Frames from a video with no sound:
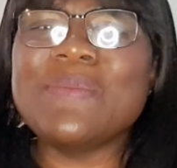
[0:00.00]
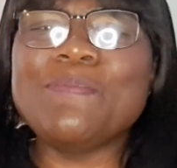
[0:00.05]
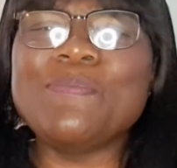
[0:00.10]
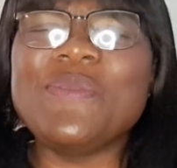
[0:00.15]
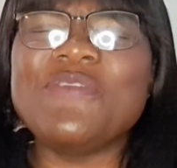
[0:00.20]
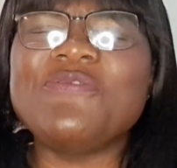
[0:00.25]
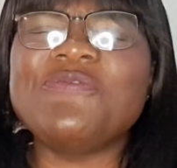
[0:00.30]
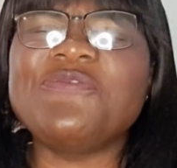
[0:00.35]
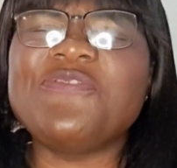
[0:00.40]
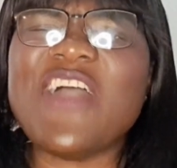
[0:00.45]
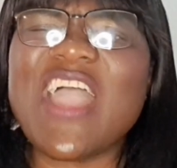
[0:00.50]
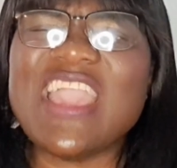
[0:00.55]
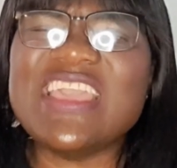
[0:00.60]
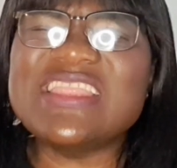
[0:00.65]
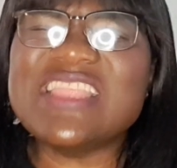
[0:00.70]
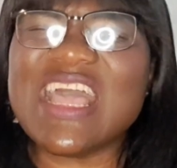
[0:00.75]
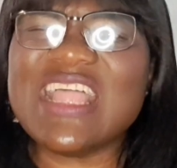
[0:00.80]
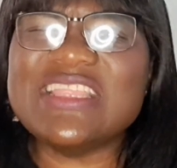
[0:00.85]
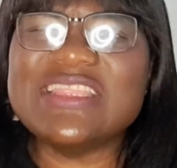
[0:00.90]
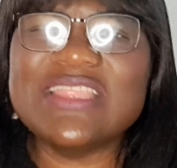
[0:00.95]
be
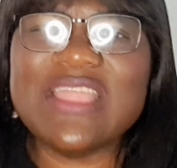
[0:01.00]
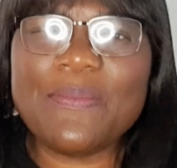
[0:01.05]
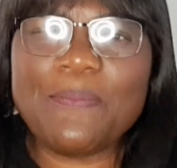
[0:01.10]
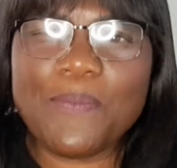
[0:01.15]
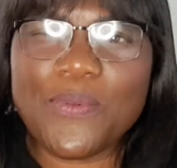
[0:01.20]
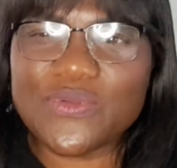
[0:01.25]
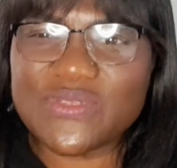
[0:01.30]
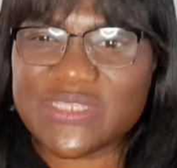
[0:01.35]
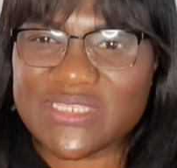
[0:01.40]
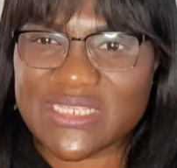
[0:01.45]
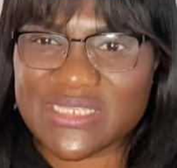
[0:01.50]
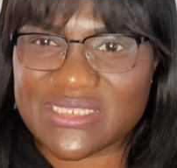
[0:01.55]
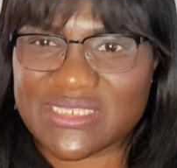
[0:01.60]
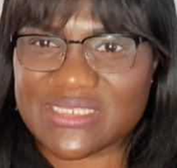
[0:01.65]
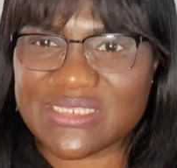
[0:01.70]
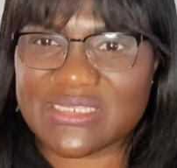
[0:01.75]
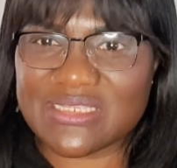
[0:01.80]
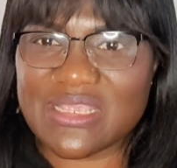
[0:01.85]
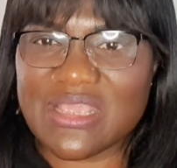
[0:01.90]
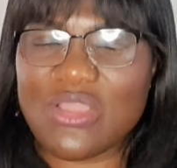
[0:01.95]
final
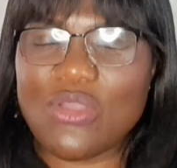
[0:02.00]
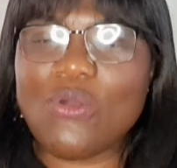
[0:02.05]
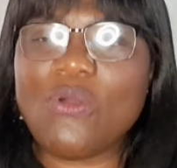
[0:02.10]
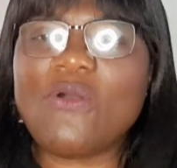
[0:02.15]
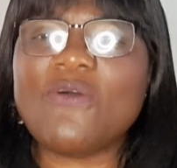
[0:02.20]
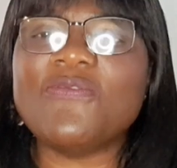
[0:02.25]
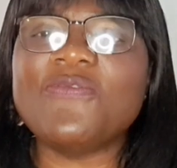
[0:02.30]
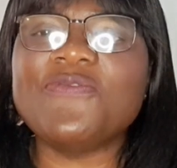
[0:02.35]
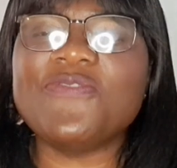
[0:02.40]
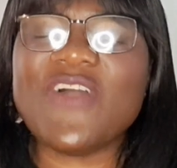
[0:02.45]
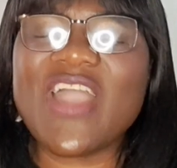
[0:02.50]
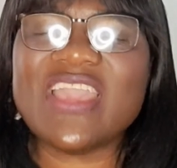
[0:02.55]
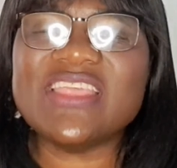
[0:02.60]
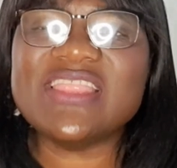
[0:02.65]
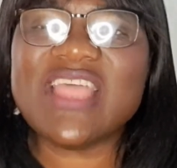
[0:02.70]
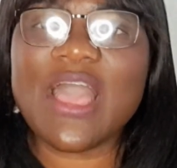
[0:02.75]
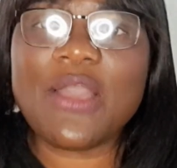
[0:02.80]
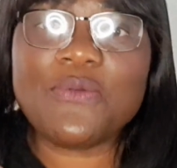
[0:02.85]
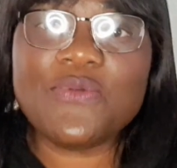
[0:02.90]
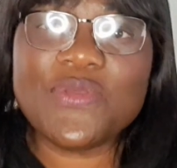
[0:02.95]
deposits or
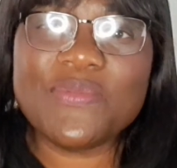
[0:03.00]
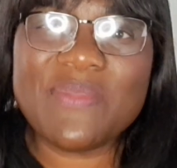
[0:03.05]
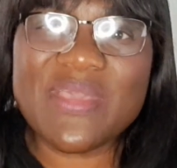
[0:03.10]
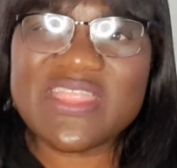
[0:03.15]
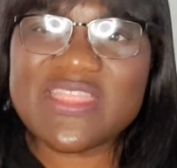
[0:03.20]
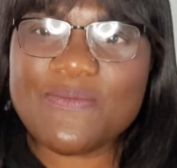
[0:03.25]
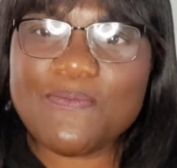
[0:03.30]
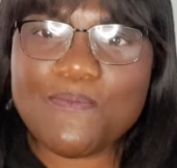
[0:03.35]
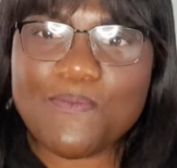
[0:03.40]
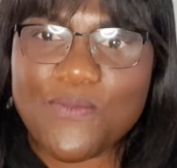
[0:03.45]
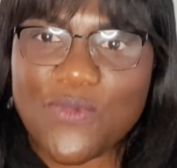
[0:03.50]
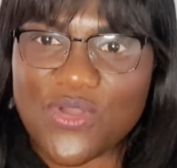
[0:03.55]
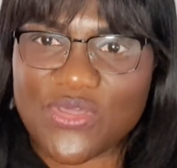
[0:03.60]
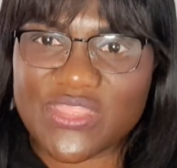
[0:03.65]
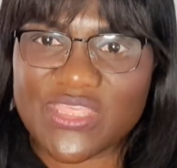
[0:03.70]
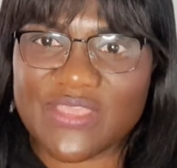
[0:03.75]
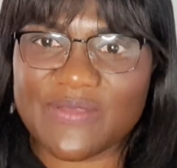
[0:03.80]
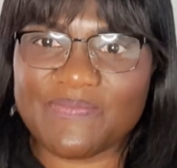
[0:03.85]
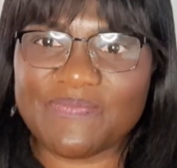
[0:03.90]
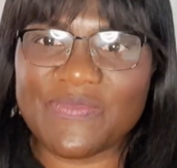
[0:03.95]
final remaining
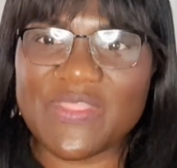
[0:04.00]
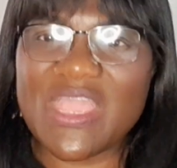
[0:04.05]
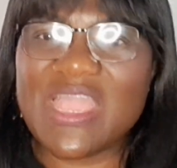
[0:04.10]
money.